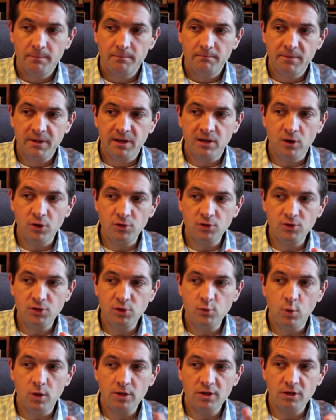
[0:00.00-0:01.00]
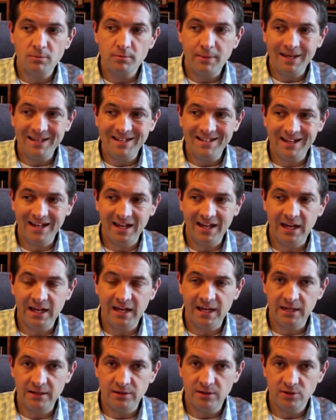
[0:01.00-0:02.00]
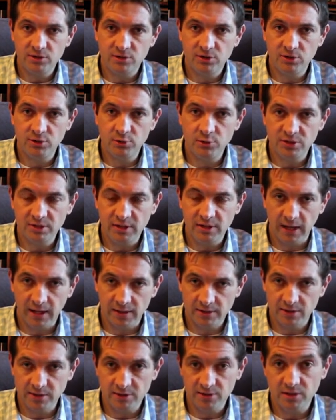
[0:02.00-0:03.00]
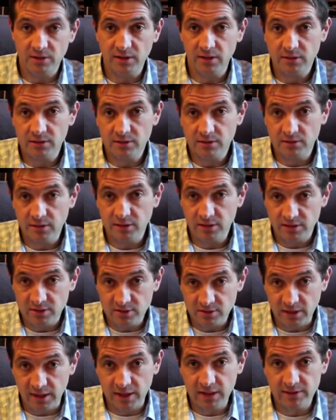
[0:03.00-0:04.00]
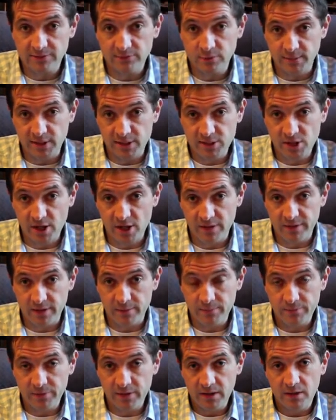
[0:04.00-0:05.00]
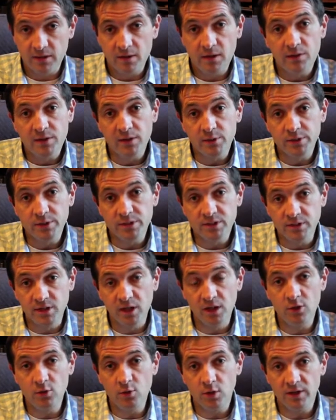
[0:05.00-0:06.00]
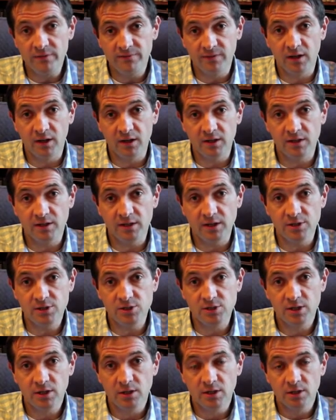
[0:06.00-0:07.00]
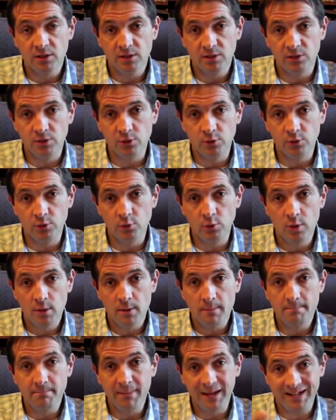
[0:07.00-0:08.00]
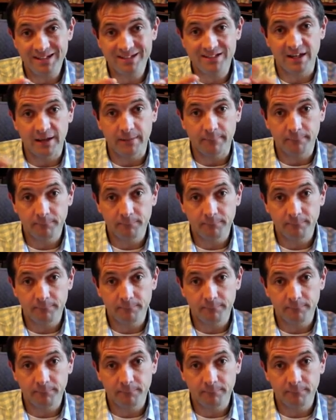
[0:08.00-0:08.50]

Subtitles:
because you want to maintain two sexes distinct from each other, there is no advantage to mixing